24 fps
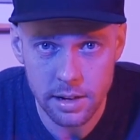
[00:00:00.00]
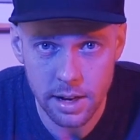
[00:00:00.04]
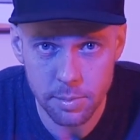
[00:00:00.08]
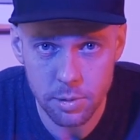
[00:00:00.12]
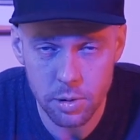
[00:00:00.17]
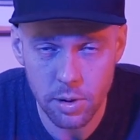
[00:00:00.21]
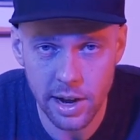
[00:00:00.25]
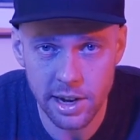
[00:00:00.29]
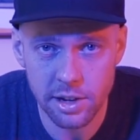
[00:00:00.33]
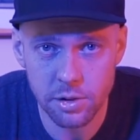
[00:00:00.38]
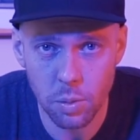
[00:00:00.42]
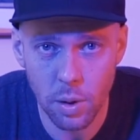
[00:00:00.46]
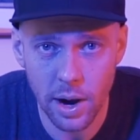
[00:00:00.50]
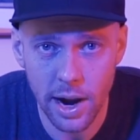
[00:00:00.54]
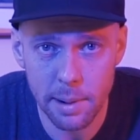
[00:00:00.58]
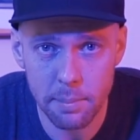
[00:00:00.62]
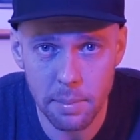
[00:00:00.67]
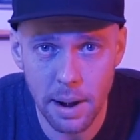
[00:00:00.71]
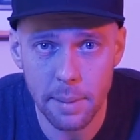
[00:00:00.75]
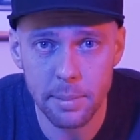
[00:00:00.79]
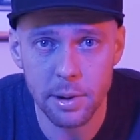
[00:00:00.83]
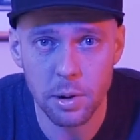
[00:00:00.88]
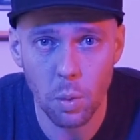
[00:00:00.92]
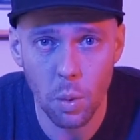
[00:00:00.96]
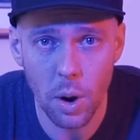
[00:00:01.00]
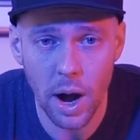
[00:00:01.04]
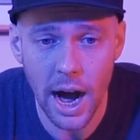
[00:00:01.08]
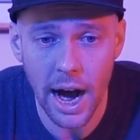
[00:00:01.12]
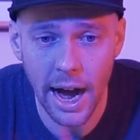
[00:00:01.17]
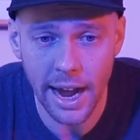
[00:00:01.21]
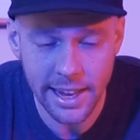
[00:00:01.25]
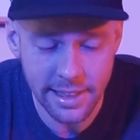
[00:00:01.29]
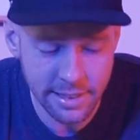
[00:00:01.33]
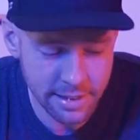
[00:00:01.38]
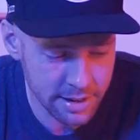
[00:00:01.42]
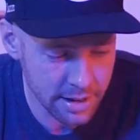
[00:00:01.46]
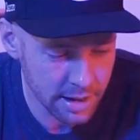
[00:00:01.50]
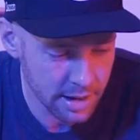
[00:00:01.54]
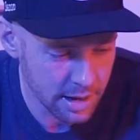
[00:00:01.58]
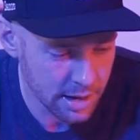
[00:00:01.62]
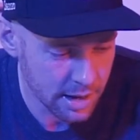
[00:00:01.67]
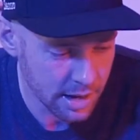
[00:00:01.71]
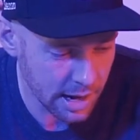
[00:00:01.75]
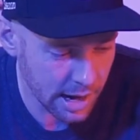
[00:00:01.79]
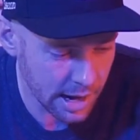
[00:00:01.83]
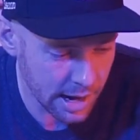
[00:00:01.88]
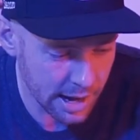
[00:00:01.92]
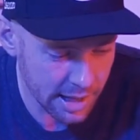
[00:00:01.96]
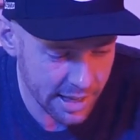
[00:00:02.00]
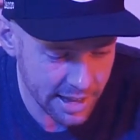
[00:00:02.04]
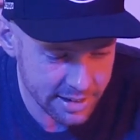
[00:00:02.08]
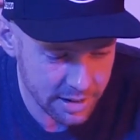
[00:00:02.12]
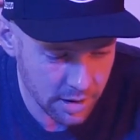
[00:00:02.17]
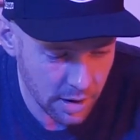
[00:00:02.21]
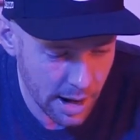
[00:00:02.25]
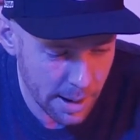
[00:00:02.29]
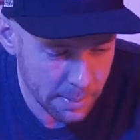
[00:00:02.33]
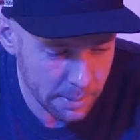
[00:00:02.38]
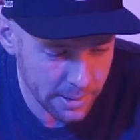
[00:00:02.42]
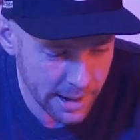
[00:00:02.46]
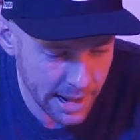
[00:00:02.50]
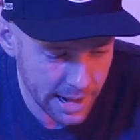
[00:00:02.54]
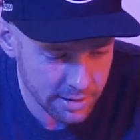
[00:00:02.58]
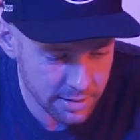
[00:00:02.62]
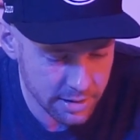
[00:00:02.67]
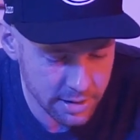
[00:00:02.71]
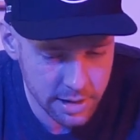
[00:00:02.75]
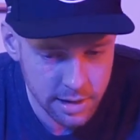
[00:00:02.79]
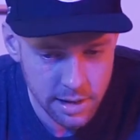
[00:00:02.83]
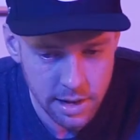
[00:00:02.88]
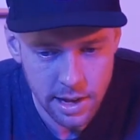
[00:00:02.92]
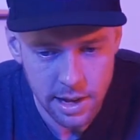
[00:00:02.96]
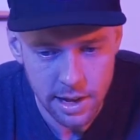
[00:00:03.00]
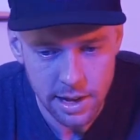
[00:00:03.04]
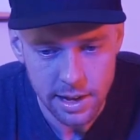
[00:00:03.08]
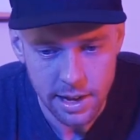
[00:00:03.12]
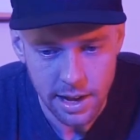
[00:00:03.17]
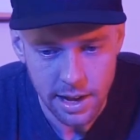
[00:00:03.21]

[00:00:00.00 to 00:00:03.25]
W-H-Y, Bobby White. That's how I pronounce it.